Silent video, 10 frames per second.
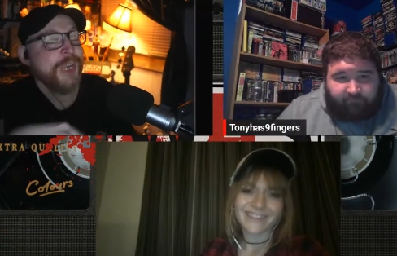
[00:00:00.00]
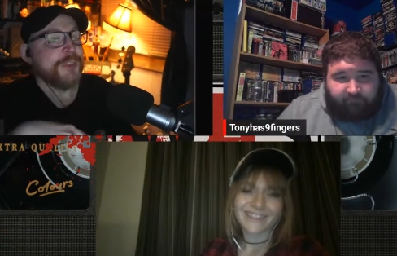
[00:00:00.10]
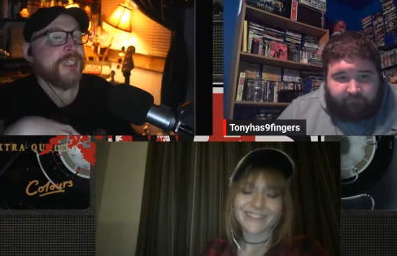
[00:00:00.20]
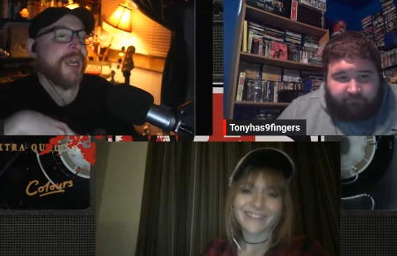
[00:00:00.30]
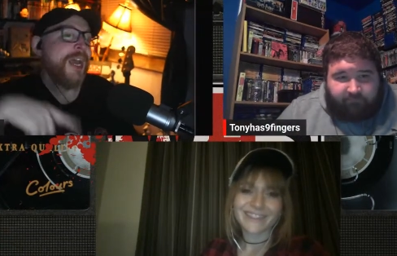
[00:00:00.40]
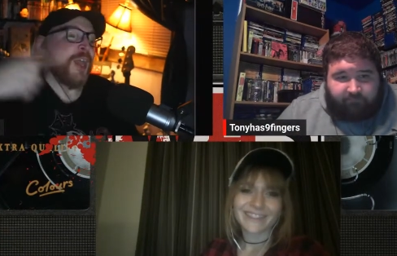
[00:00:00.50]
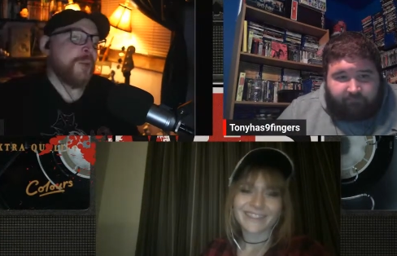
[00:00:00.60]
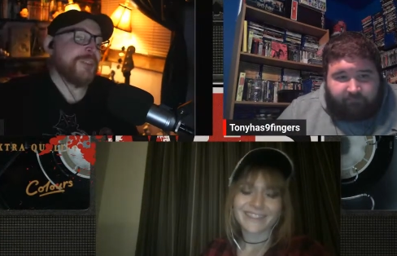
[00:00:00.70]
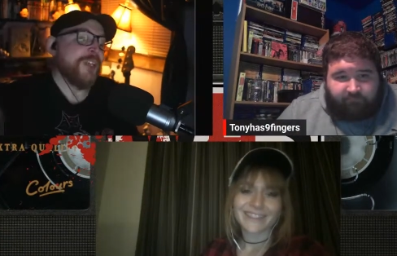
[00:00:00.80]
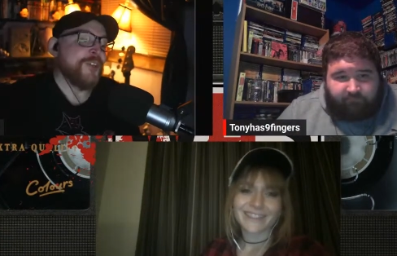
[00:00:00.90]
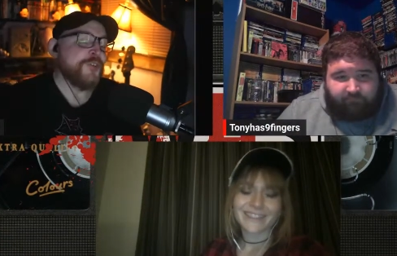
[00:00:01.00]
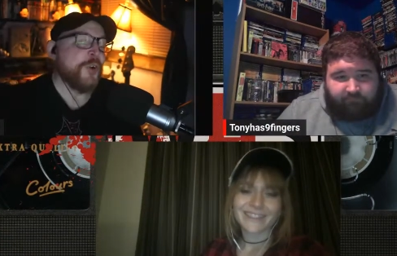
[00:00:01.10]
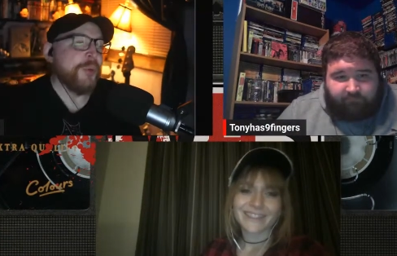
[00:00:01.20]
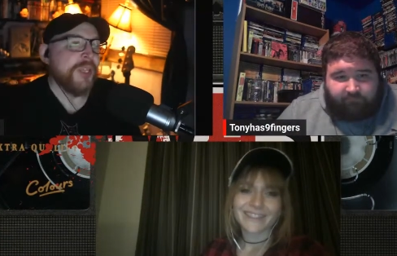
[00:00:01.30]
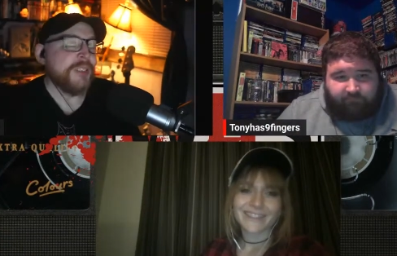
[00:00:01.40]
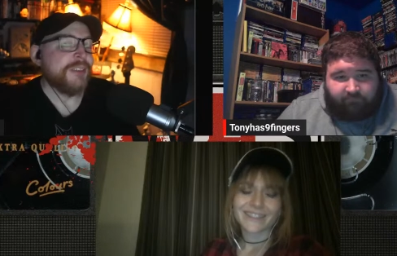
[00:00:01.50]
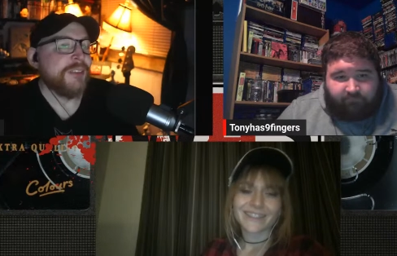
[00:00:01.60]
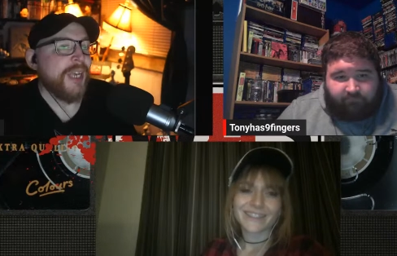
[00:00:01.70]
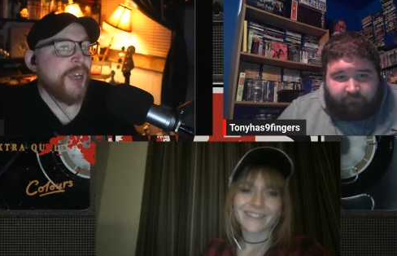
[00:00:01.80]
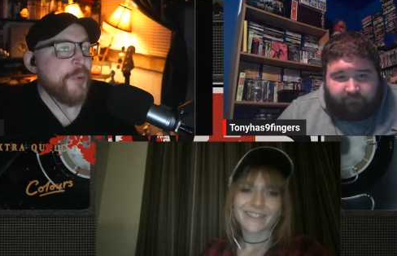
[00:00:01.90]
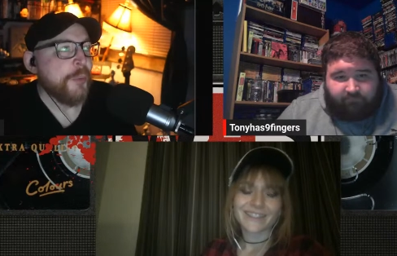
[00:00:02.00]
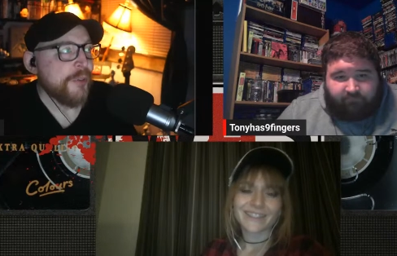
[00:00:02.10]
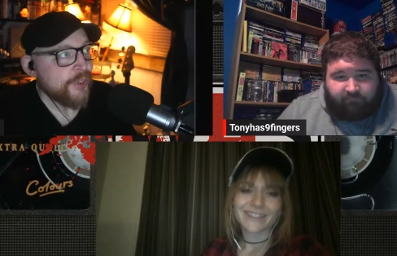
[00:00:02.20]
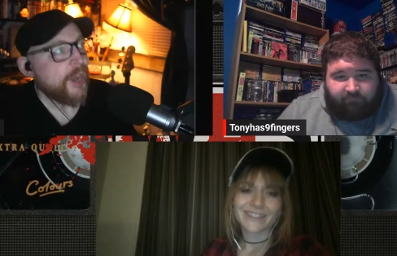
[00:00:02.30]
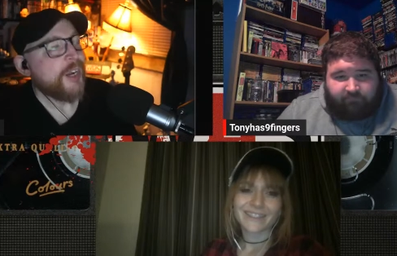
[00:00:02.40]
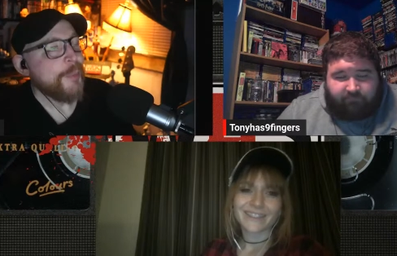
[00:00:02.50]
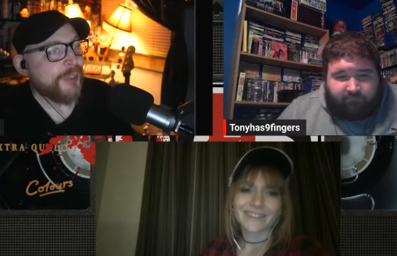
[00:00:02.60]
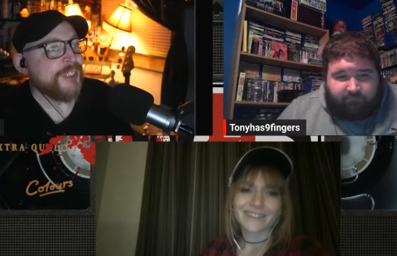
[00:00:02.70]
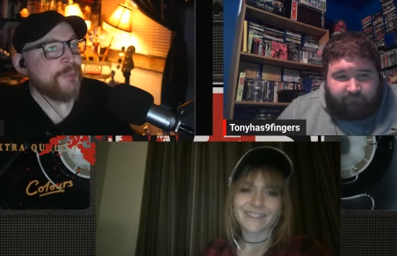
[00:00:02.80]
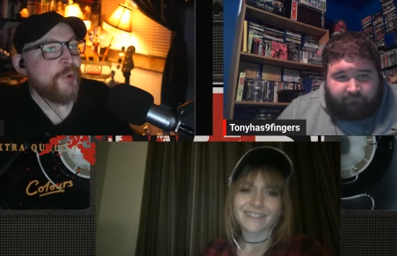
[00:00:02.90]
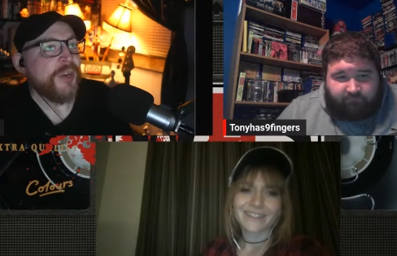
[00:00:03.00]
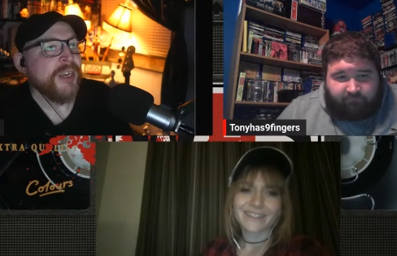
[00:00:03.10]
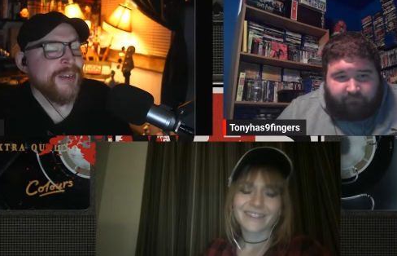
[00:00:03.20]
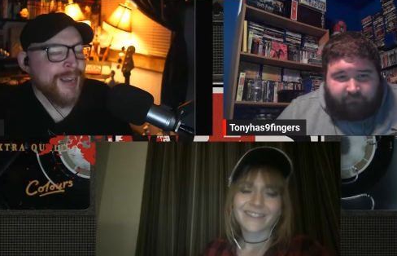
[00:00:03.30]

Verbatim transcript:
Speaker 1: was the guy that was on the show with us uh, when we were talking about this movie.